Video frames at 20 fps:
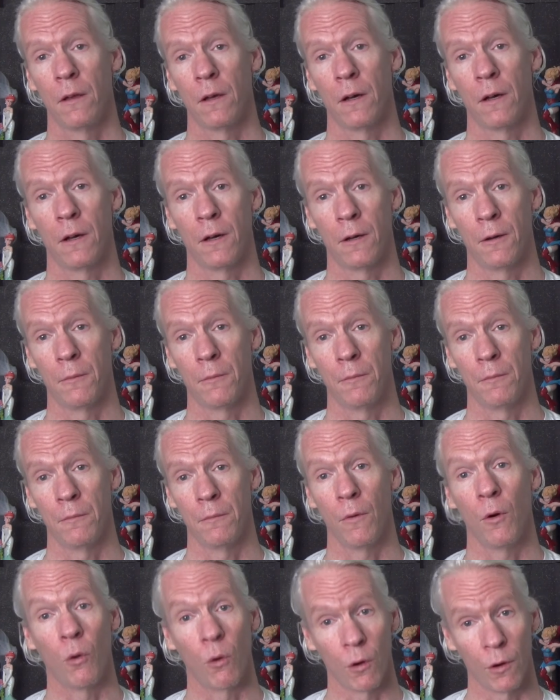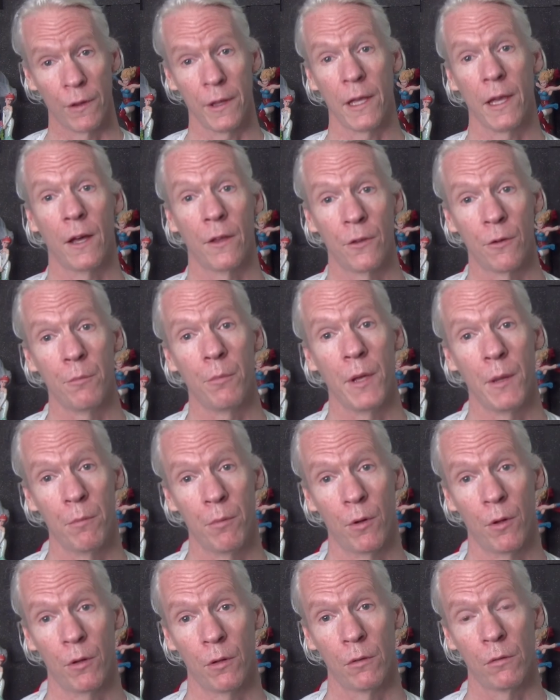Or the other
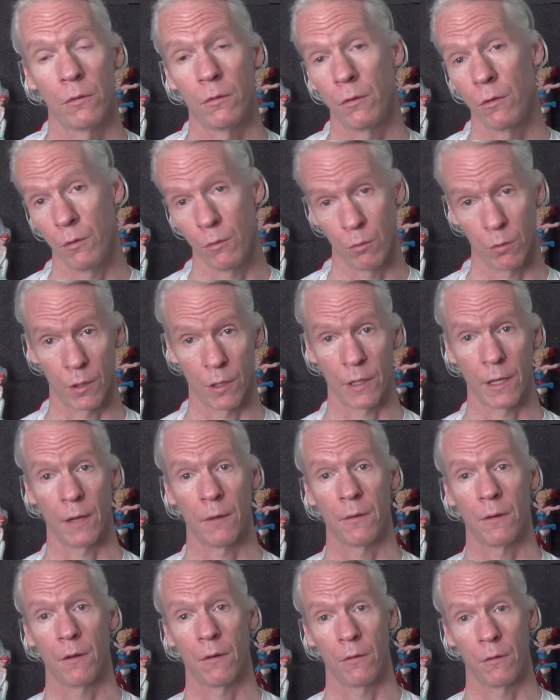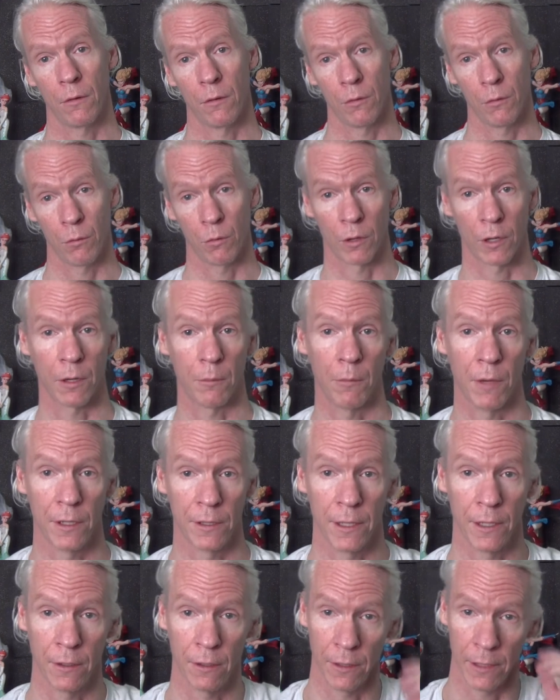people who work at
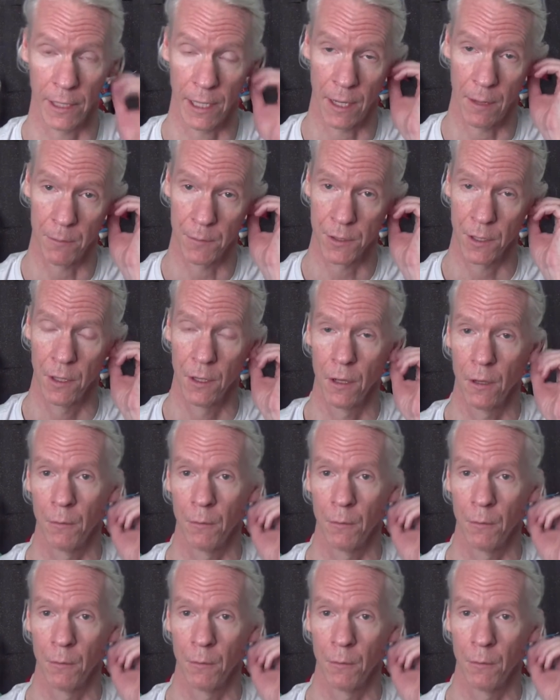Monte Cook Games.